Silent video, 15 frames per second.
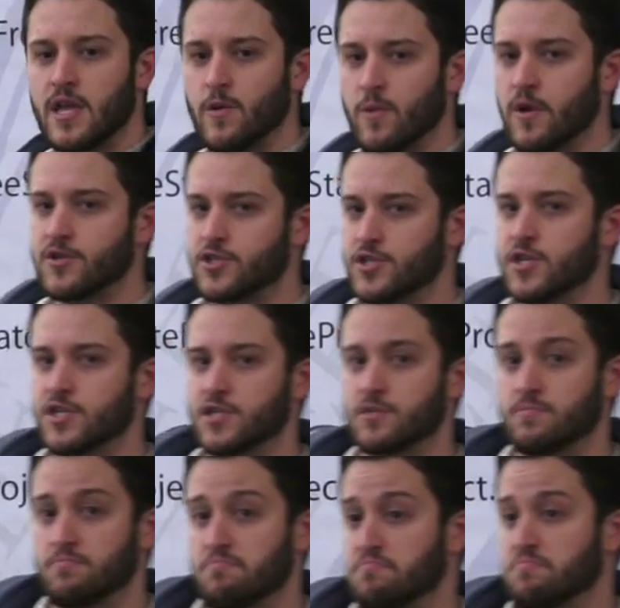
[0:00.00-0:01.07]
It was
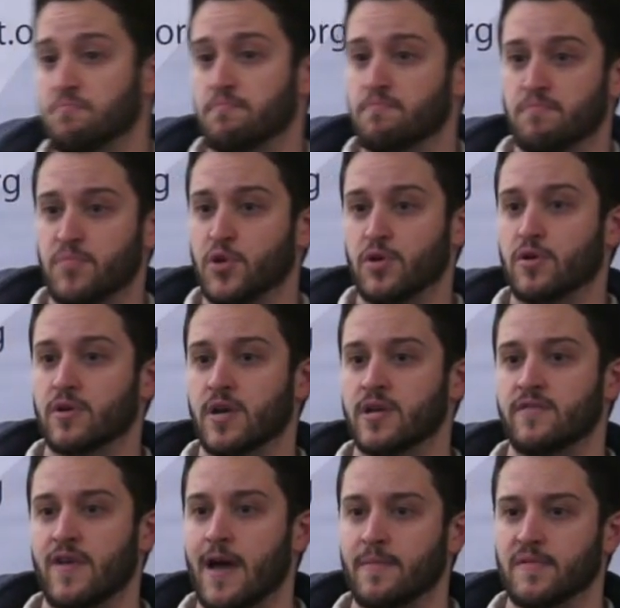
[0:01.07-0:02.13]
just pure
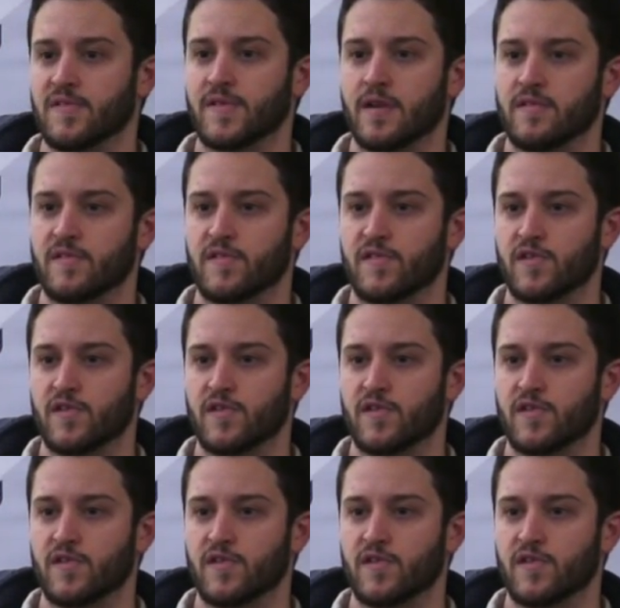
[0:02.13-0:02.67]
kind of happenstance.